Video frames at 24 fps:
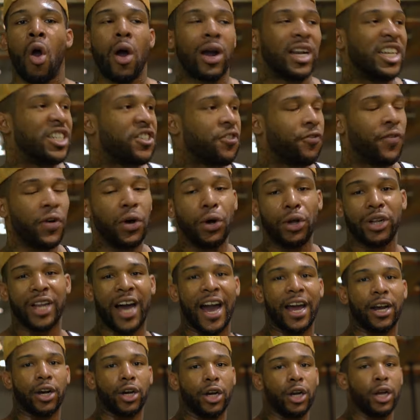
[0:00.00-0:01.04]
or at least feel
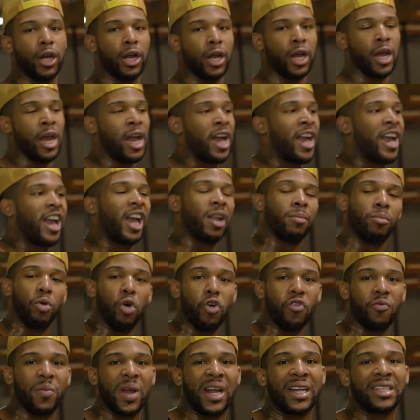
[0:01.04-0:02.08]
lighter in
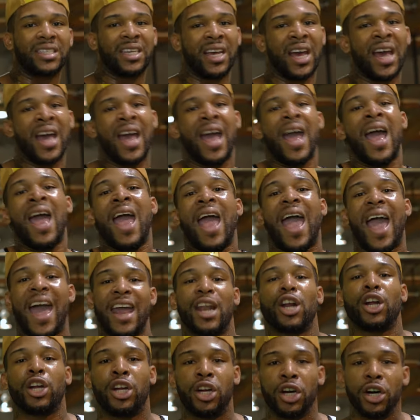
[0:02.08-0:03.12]
movements
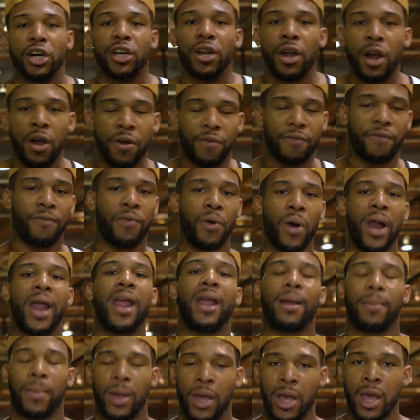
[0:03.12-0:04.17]
at a good
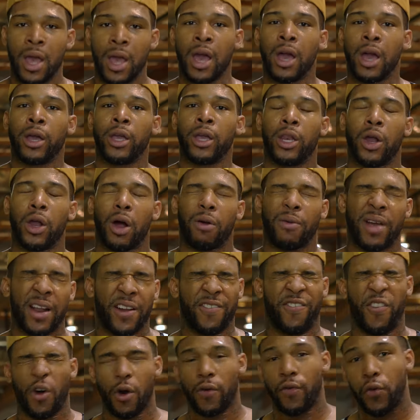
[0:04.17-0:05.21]
frame. You know, I
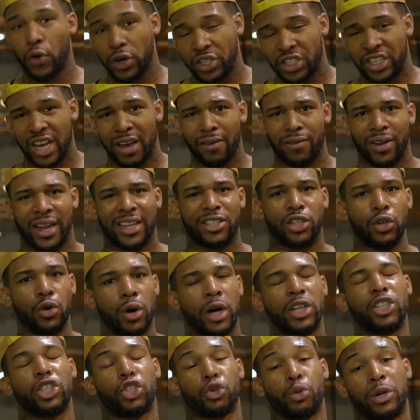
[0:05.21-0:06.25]
ran a 4.47 at
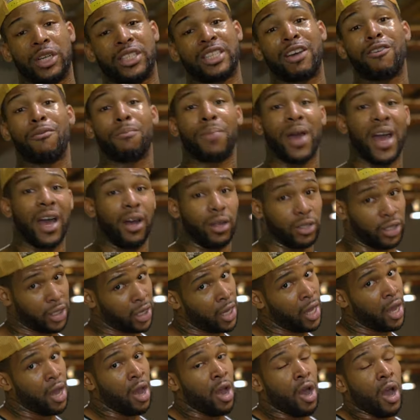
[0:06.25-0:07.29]
227
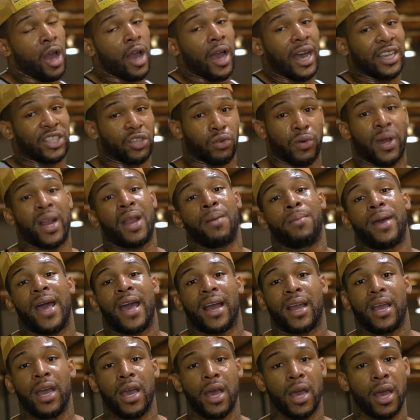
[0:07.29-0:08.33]
pounds as a running
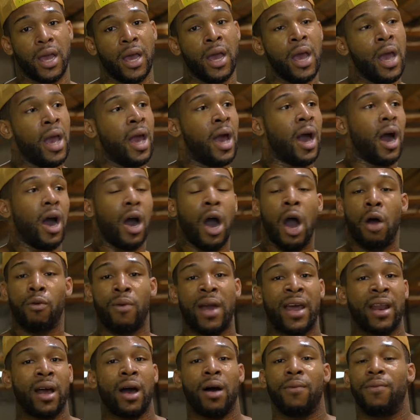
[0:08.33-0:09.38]
back. Did
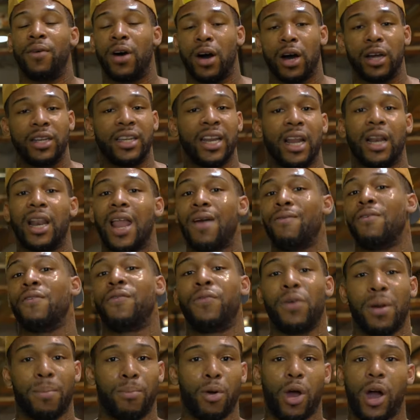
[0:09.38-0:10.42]

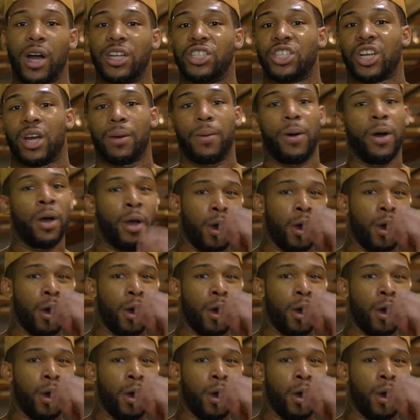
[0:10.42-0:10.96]
11-foot broad jump,